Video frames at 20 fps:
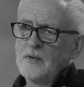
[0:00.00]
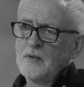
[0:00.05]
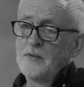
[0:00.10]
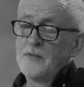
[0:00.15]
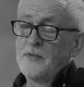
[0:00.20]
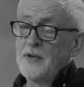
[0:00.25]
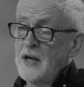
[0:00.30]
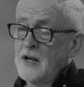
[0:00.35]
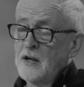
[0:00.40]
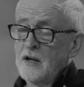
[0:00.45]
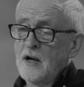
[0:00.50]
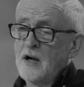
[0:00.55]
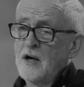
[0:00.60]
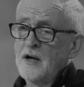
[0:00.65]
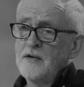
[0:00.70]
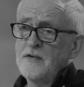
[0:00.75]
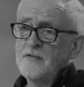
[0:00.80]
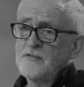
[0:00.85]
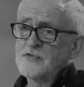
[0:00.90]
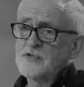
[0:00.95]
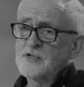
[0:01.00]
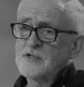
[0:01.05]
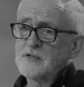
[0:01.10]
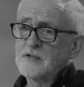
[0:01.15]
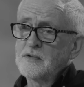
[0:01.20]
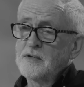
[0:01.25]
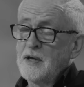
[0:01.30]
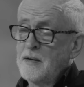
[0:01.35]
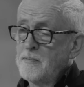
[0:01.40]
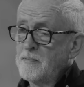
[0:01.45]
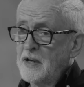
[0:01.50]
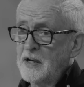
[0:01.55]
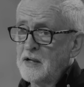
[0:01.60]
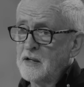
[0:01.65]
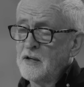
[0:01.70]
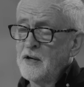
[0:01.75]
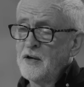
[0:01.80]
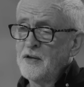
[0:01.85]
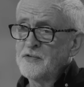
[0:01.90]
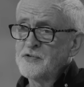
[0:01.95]
their lives, their
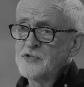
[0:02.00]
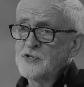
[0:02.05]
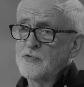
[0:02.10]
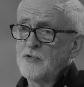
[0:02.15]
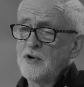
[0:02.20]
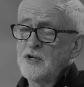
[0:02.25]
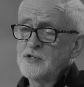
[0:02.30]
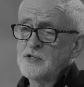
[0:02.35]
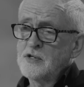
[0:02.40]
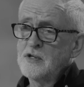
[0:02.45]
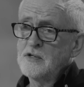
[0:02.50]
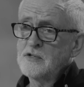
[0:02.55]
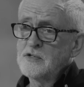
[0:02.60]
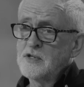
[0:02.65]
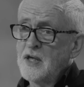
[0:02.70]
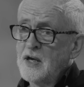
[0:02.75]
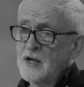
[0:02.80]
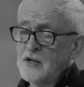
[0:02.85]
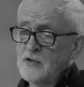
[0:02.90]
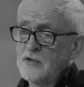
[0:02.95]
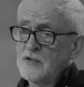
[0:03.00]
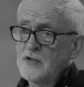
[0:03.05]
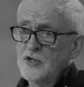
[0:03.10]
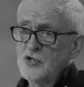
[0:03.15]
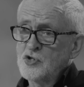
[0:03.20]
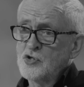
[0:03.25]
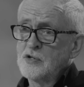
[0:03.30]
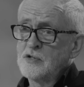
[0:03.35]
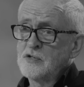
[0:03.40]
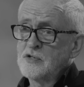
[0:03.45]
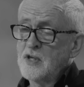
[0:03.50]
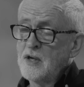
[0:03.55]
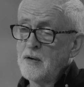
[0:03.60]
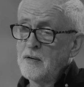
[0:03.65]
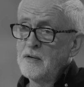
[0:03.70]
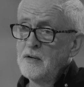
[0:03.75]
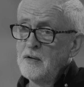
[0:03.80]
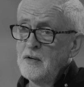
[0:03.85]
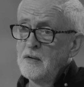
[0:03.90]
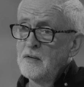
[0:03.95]
mental health stresses, their conditions,
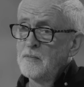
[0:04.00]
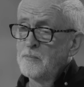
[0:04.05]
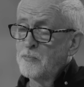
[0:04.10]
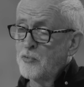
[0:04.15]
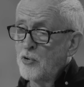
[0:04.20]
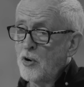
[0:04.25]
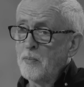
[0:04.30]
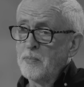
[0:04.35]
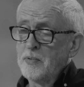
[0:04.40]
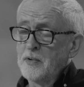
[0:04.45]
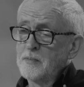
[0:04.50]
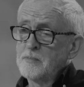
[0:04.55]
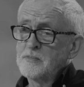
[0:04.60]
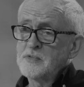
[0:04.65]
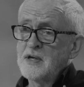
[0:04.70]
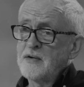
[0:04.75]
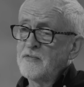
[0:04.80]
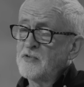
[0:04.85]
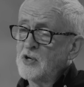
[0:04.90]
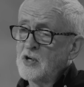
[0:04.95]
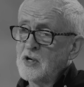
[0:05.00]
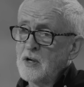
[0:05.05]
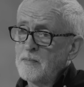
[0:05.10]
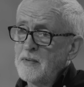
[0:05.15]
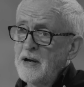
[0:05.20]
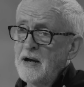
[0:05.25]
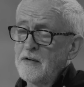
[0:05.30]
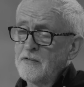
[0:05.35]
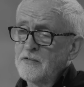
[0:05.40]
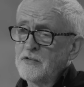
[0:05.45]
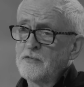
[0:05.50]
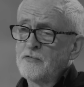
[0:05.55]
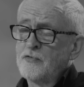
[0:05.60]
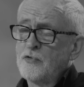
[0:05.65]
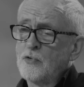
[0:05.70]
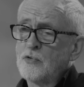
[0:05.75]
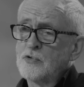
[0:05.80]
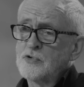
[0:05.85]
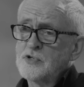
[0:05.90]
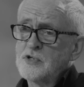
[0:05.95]
their problems having come out of the
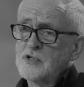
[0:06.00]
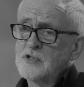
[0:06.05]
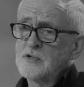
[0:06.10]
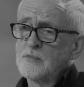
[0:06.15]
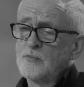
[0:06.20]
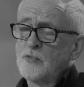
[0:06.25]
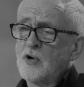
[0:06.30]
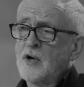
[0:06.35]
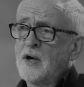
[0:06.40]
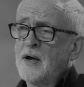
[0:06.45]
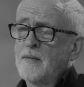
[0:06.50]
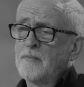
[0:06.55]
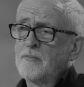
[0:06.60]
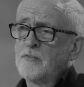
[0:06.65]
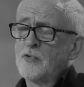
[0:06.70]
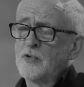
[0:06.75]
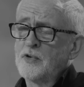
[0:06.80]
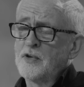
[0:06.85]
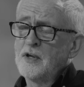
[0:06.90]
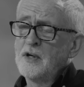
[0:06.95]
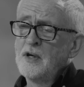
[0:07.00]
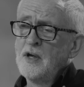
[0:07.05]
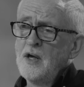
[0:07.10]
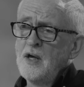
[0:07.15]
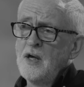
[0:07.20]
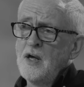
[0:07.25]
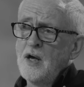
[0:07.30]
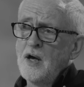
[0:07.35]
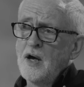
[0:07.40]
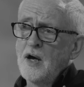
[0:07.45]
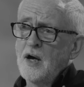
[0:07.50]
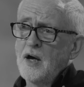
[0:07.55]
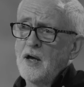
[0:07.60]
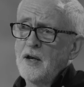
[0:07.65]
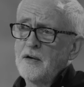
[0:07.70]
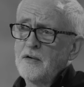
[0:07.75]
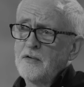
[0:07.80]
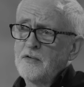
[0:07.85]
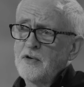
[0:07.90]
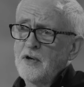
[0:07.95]
forces and what happened with it.
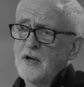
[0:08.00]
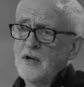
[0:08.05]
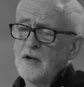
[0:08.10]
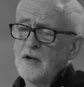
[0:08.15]
And